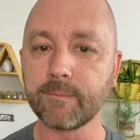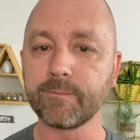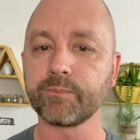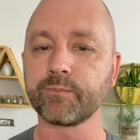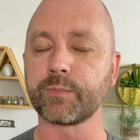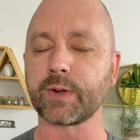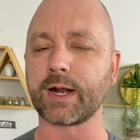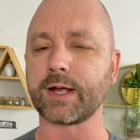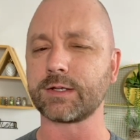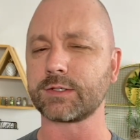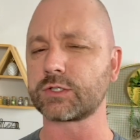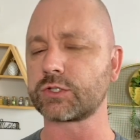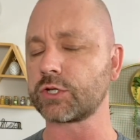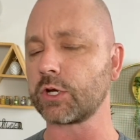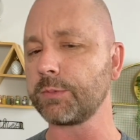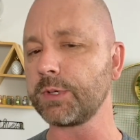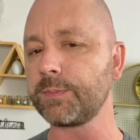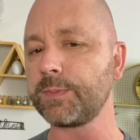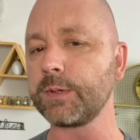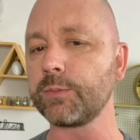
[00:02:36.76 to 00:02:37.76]
But so
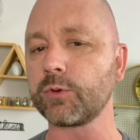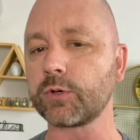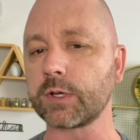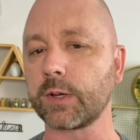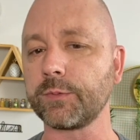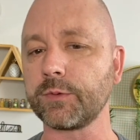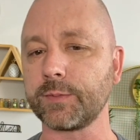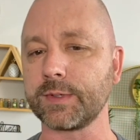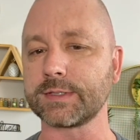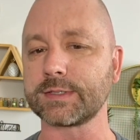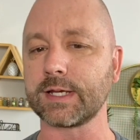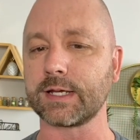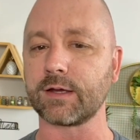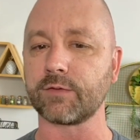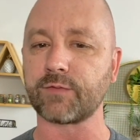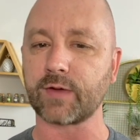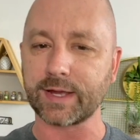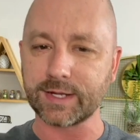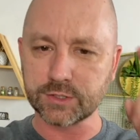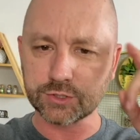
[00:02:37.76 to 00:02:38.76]
many people come to me saying,
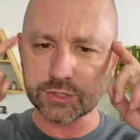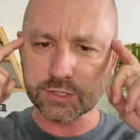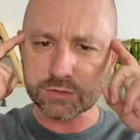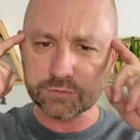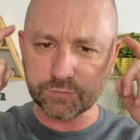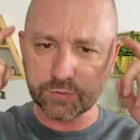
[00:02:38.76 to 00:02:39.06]
if I can just